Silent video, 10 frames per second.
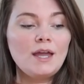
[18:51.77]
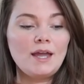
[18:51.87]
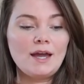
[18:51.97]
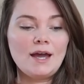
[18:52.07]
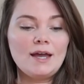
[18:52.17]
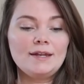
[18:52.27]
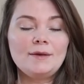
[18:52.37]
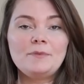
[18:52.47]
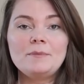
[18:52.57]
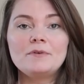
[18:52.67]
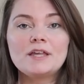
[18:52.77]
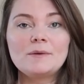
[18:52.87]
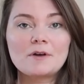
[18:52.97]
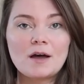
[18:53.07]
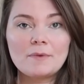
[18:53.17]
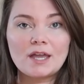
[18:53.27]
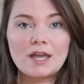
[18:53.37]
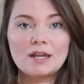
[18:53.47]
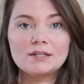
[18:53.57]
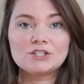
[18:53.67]
and people keep coming
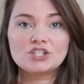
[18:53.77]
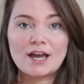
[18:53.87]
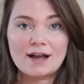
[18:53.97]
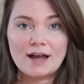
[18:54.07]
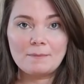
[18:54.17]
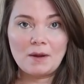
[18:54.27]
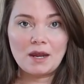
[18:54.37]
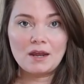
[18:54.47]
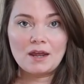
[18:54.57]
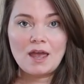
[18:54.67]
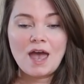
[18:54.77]
in to check on me